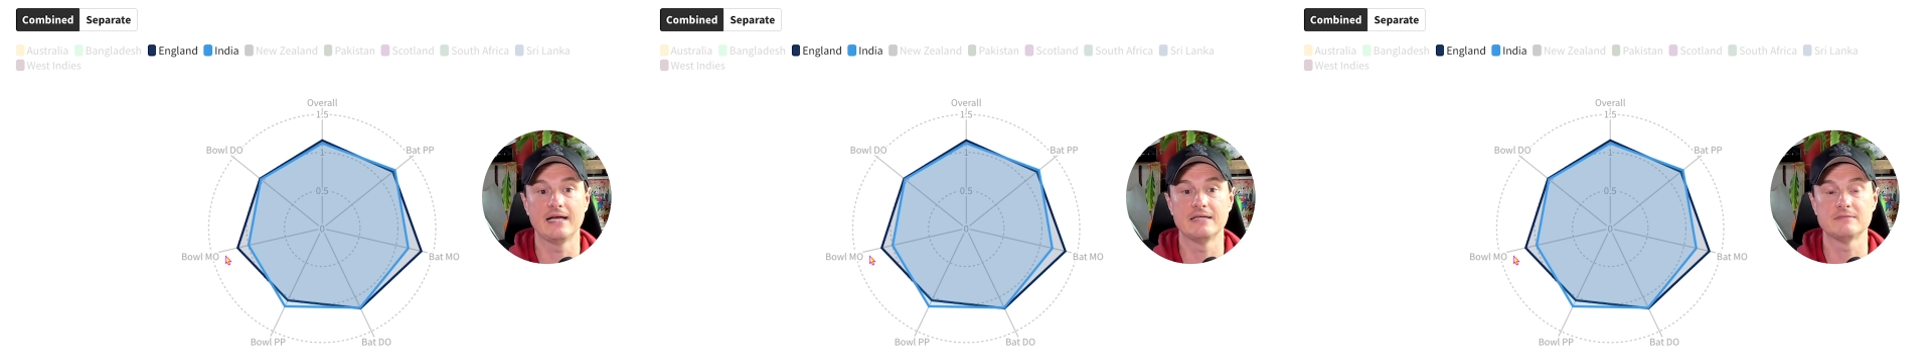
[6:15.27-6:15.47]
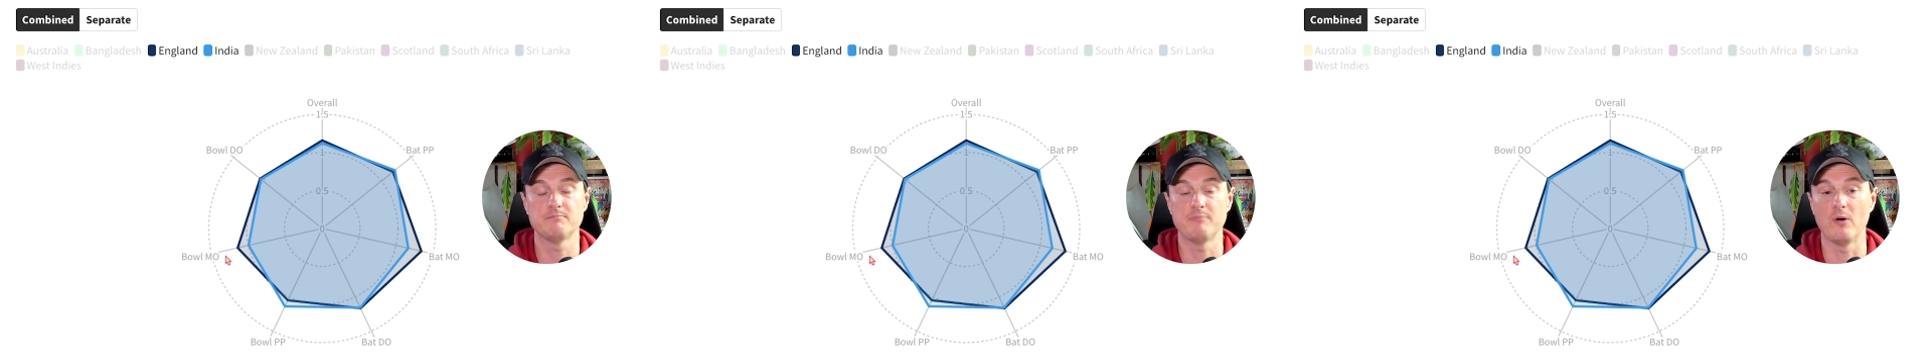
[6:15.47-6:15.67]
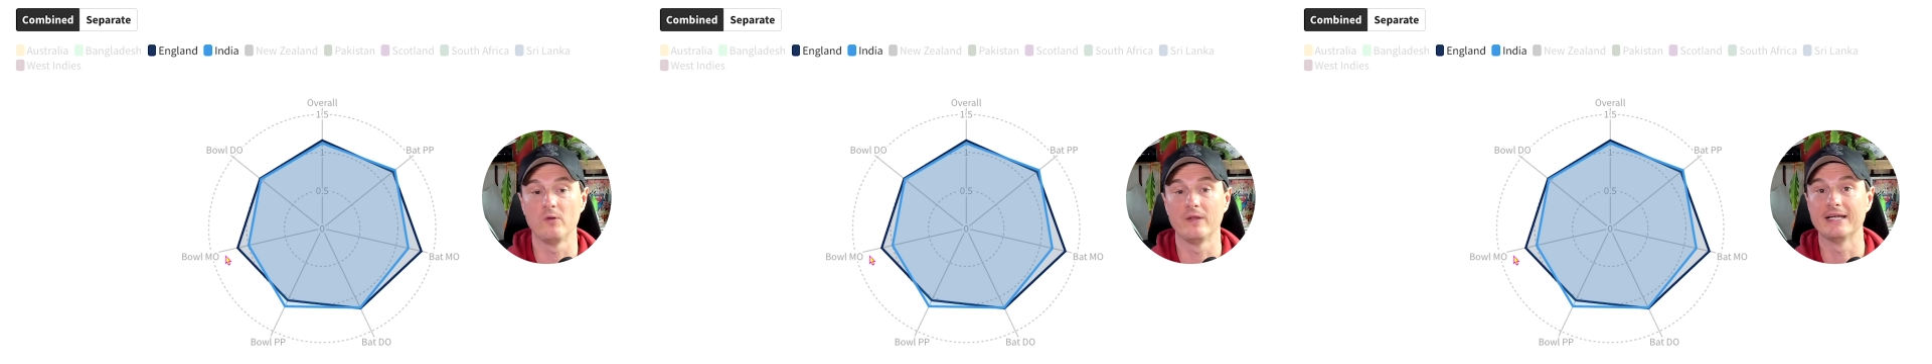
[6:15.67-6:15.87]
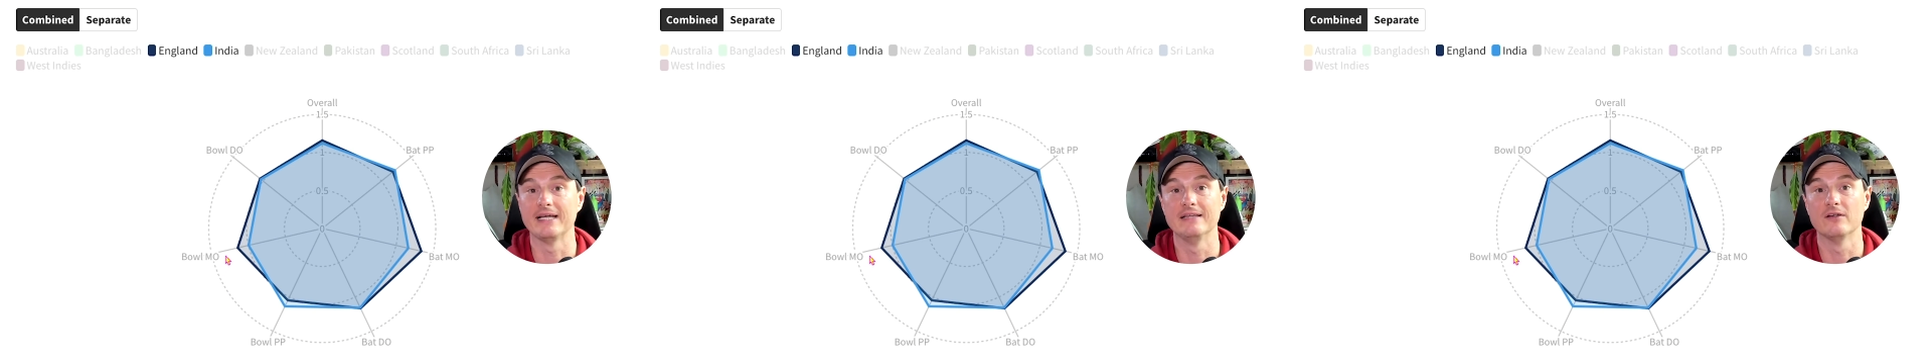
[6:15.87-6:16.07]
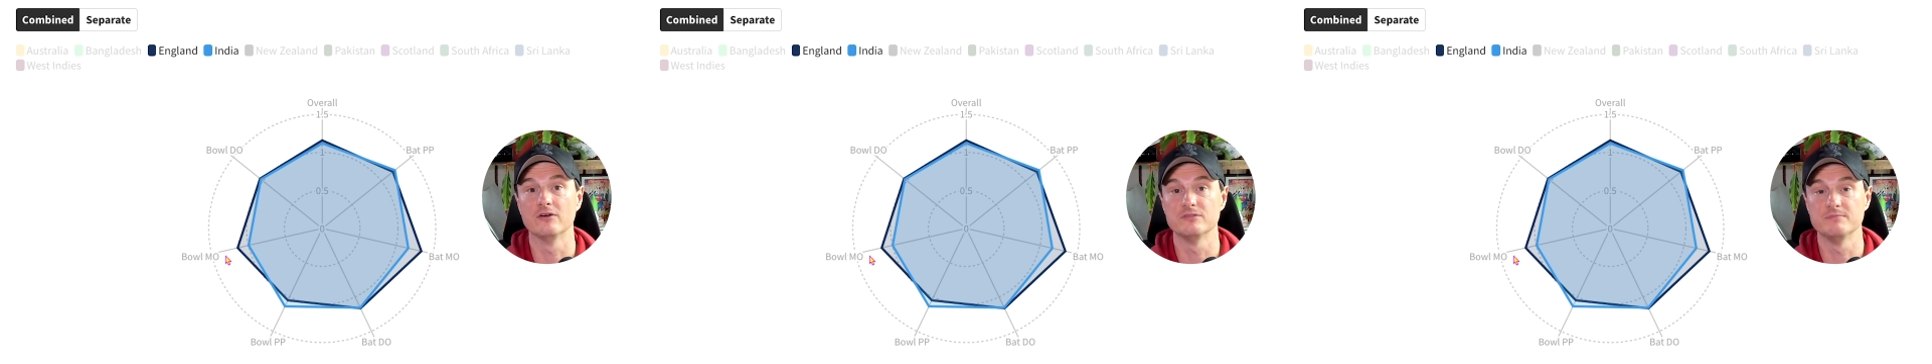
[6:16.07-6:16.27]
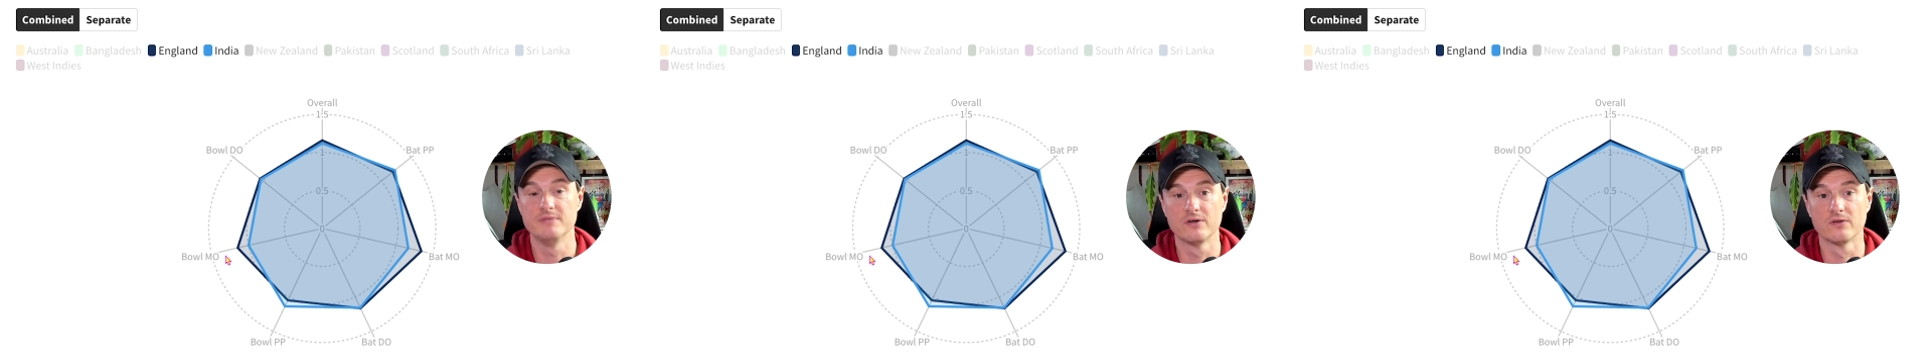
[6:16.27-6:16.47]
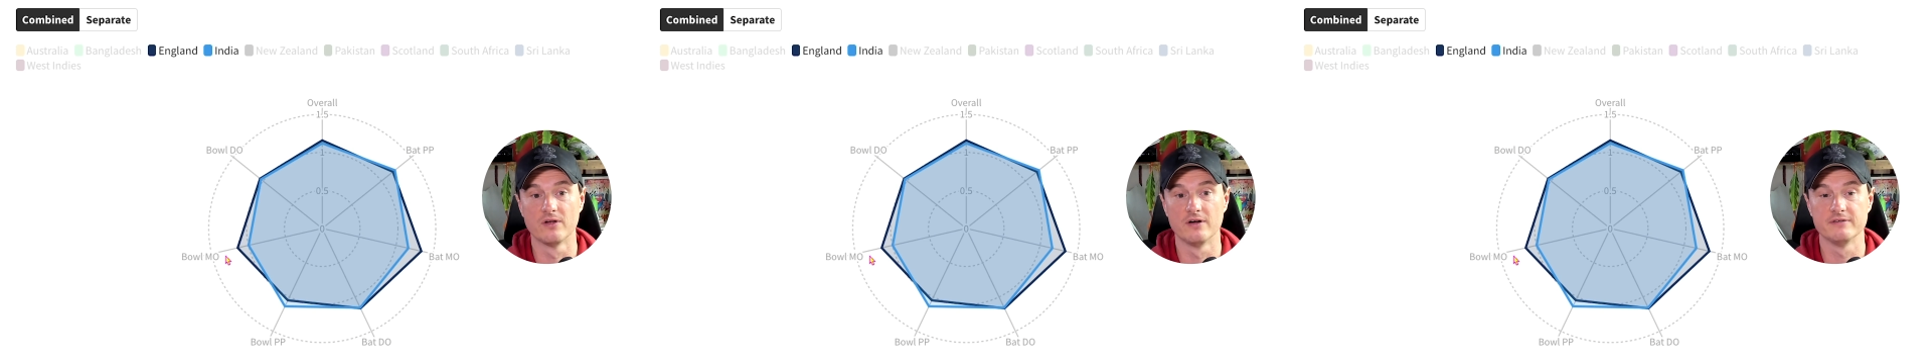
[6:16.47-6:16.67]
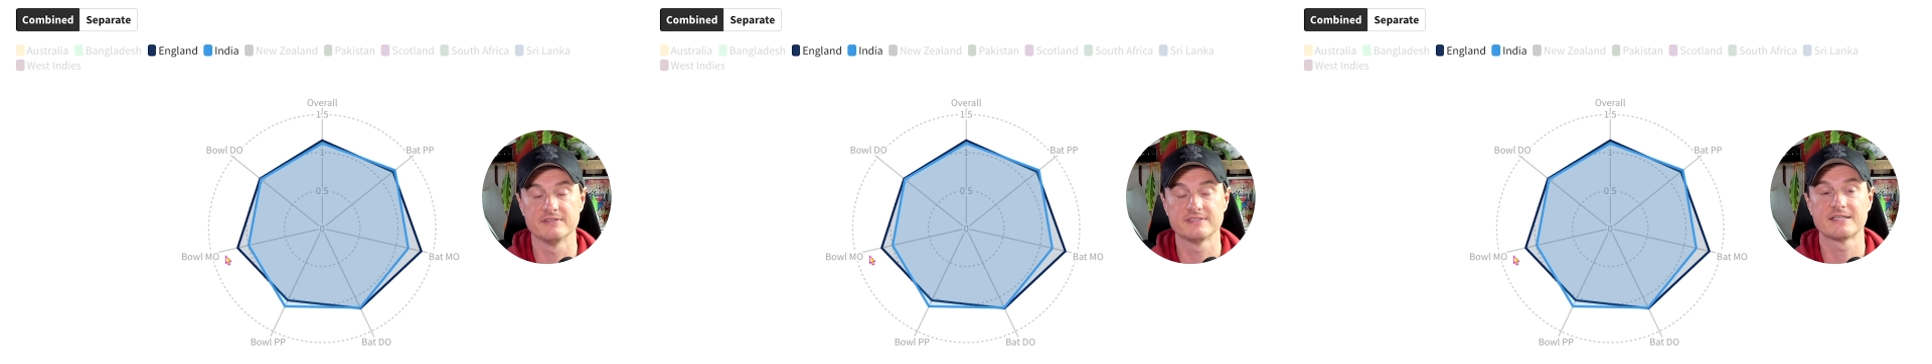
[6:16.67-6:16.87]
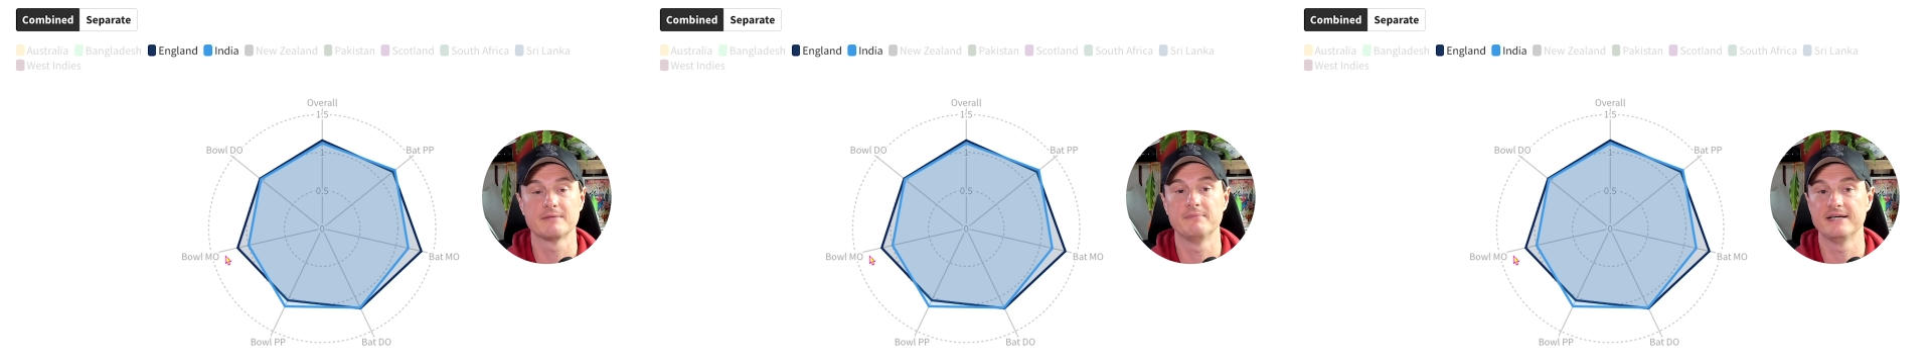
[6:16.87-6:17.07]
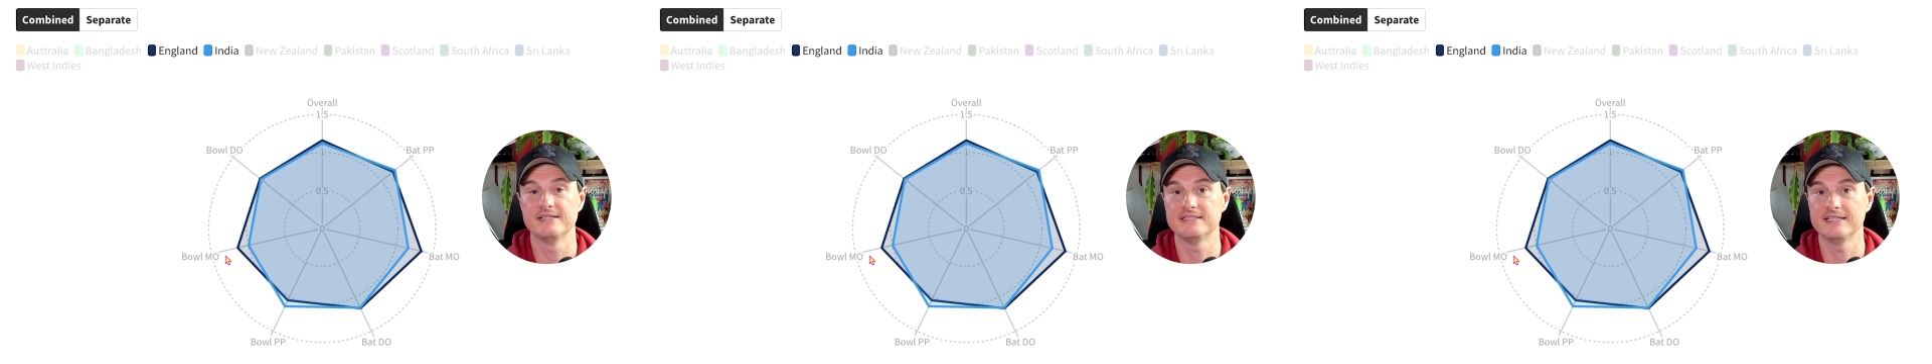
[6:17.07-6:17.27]
as bowling in those middle overs
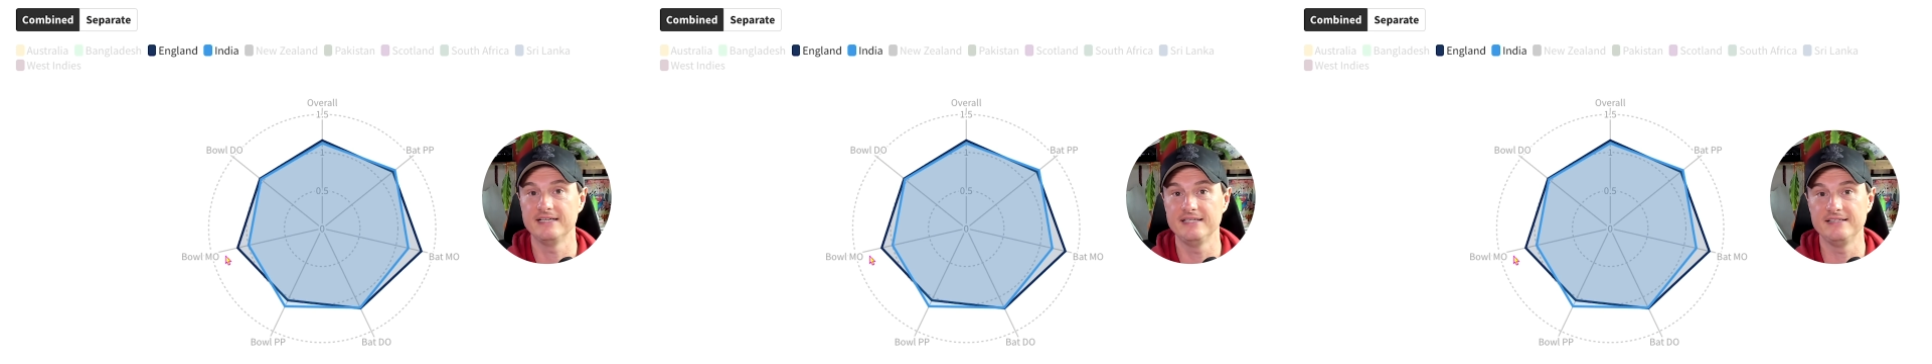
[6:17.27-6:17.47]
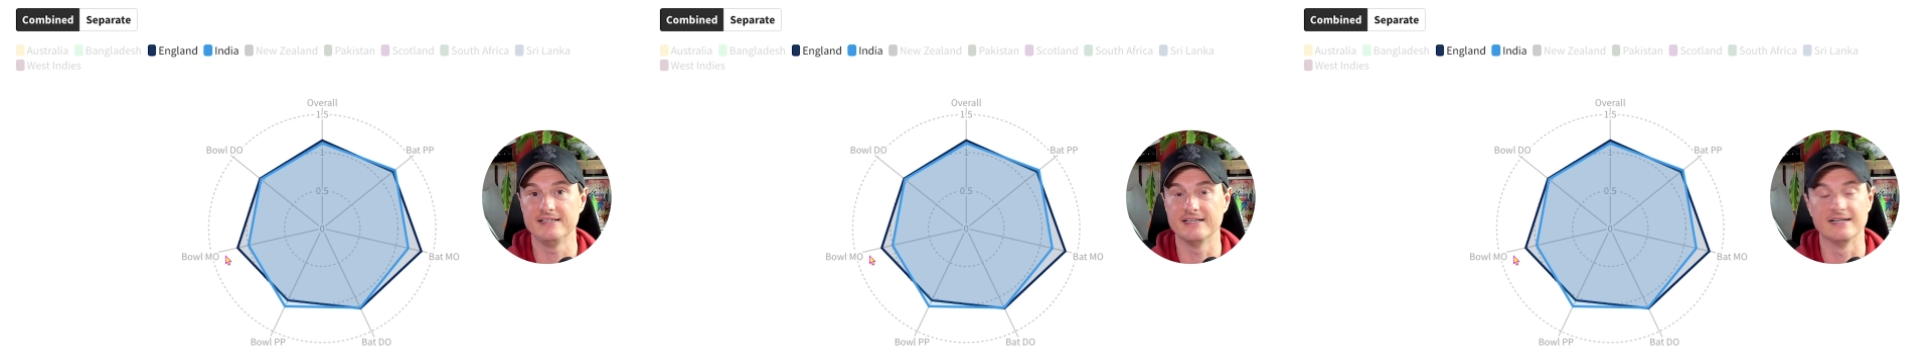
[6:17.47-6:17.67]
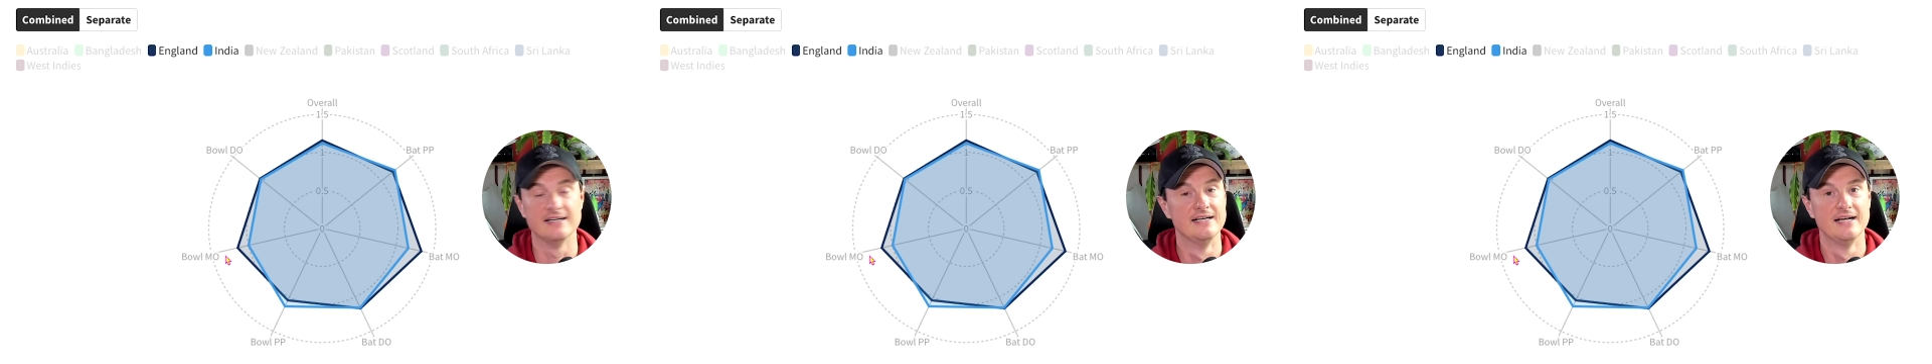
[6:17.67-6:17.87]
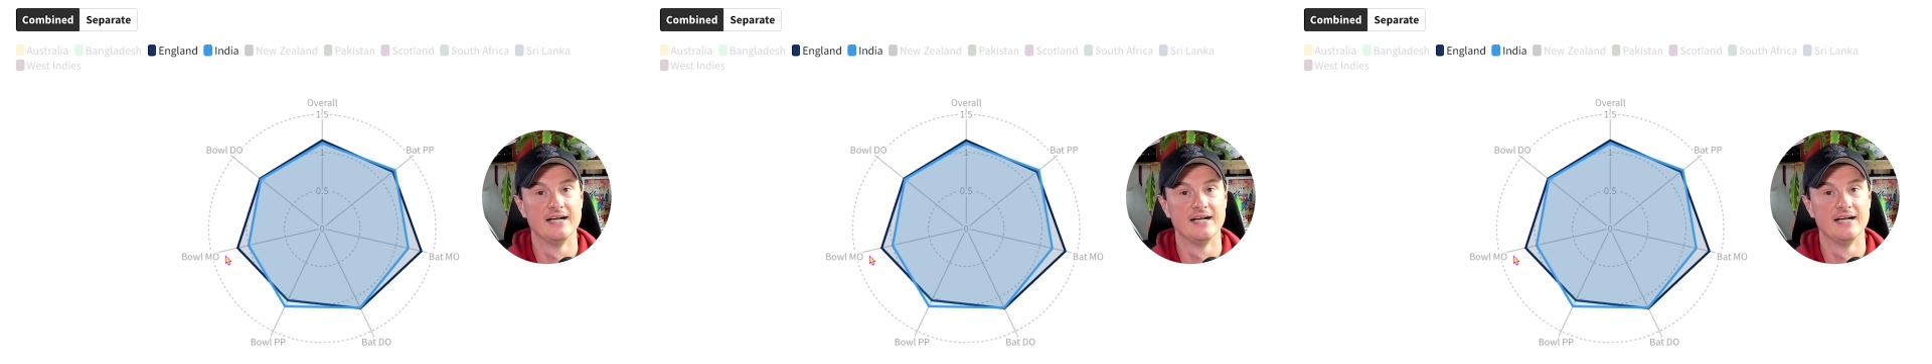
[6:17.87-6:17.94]
compared to India.